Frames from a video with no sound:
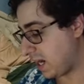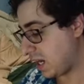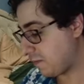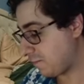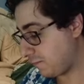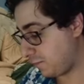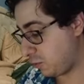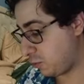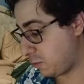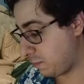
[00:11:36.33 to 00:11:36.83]

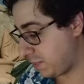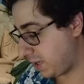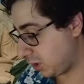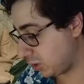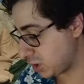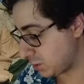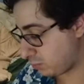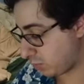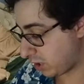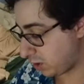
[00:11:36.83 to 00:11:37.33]
Main
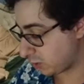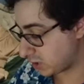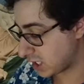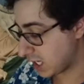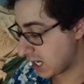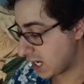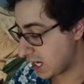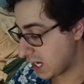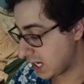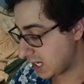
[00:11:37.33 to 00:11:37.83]
Bell
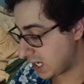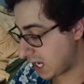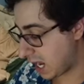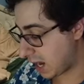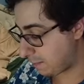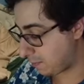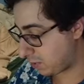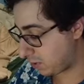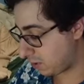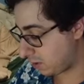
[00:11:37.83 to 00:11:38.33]
Sprout,
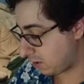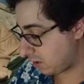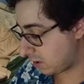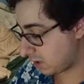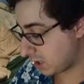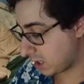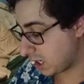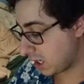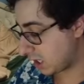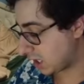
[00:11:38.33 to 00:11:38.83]

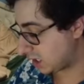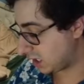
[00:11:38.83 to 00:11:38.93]
Yamper.